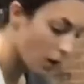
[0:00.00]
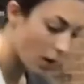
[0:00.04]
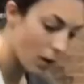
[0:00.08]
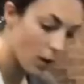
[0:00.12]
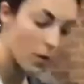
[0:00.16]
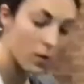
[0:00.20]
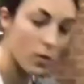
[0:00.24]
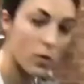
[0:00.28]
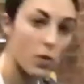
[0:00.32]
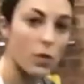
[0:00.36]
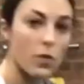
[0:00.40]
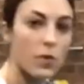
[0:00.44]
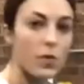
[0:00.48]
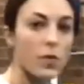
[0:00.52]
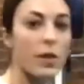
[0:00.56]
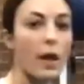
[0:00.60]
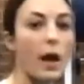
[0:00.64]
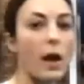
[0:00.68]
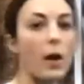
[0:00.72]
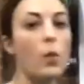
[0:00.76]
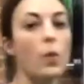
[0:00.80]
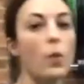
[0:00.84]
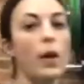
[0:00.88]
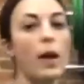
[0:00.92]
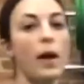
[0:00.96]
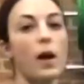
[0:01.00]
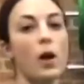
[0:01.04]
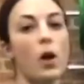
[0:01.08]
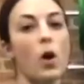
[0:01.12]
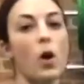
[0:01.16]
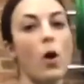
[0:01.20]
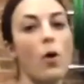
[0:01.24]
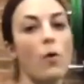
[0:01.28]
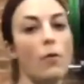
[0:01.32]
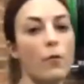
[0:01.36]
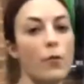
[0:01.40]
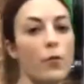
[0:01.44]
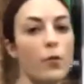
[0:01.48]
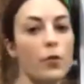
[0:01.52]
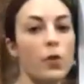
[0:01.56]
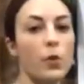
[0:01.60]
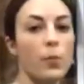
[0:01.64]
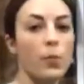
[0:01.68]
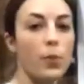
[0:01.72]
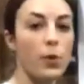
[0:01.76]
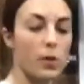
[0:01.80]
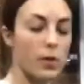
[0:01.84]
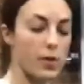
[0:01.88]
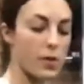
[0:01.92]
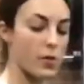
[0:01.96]
So start with a
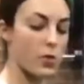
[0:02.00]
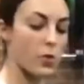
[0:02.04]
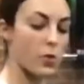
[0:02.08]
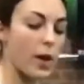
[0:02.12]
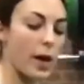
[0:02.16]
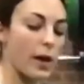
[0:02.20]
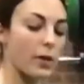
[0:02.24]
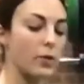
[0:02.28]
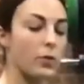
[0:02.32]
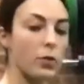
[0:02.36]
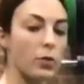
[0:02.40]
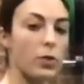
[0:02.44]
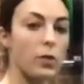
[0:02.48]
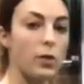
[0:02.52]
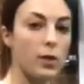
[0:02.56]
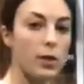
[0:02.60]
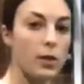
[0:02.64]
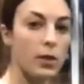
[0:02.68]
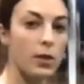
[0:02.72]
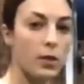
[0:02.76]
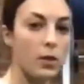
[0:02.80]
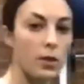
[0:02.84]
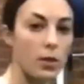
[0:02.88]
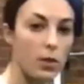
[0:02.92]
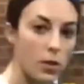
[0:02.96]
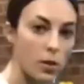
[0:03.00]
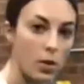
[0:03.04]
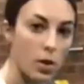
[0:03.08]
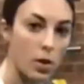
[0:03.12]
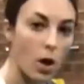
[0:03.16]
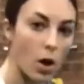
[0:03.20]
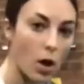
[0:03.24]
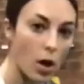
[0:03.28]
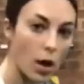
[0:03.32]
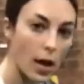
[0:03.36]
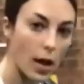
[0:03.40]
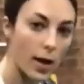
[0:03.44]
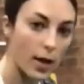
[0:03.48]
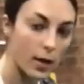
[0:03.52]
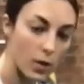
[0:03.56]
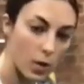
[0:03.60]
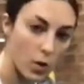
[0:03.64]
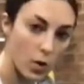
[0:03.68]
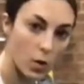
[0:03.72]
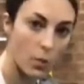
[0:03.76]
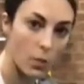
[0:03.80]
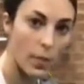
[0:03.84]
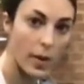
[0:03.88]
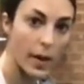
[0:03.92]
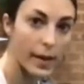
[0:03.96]
comfortable straddle, not
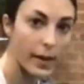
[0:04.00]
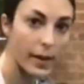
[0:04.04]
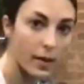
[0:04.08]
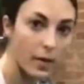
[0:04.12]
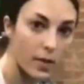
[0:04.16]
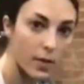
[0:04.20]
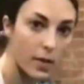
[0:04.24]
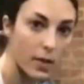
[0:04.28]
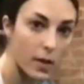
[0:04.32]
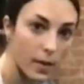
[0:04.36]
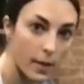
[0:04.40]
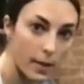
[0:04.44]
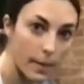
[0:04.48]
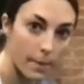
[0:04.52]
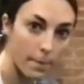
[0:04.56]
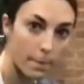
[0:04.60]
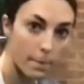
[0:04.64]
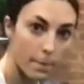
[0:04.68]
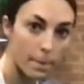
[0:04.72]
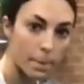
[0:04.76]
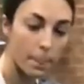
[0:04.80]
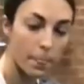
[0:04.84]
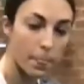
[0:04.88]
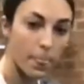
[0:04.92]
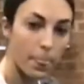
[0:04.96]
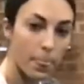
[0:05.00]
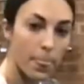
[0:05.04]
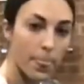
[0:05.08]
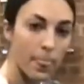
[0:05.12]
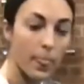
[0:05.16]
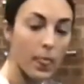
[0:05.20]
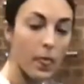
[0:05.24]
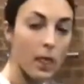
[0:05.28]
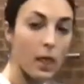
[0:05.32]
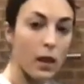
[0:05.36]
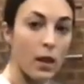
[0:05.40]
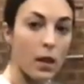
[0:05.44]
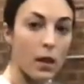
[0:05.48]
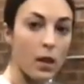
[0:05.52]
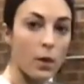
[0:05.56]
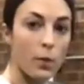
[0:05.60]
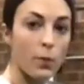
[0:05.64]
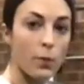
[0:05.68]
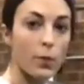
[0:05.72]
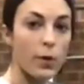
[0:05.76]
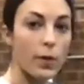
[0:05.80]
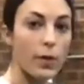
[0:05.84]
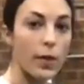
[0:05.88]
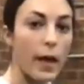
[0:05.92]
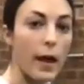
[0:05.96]
your max.
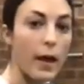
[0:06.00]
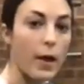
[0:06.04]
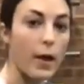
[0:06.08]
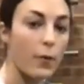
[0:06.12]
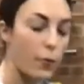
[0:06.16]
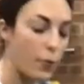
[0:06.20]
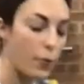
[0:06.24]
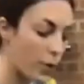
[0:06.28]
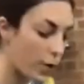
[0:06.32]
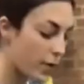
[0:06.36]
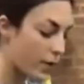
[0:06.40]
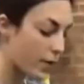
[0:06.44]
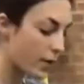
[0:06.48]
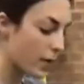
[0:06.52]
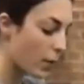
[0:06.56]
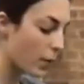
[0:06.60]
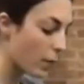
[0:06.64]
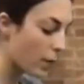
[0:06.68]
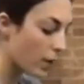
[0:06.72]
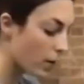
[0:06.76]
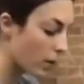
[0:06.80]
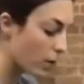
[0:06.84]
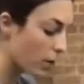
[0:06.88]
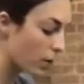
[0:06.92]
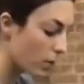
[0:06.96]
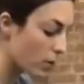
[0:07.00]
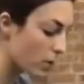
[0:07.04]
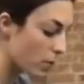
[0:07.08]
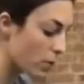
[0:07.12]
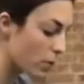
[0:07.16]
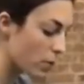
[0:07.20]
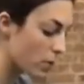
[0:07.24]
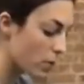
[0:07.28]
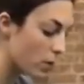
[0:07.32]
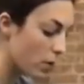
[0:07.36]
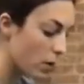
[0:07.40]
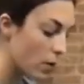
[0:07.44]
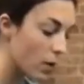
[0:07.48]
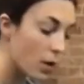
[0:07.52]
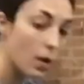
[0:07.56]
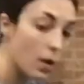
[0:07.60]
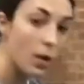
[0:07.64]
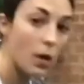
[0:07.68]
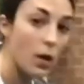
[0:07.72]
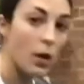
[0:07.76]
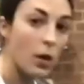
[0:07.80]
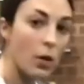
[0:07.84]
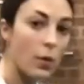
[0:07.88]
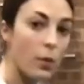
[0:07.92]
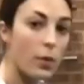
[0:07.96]
From there, first thing we're going to do,
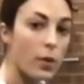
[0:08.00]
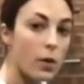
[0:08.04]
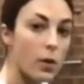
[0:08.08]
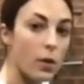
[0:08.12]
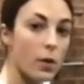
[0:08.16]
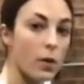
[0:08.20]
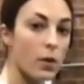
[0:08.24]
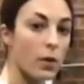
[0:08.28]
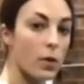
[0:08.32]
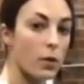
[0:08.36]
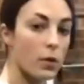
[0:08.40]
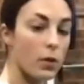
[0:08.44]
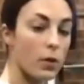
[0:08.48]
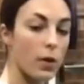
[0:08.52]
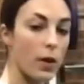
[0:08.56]
we're going to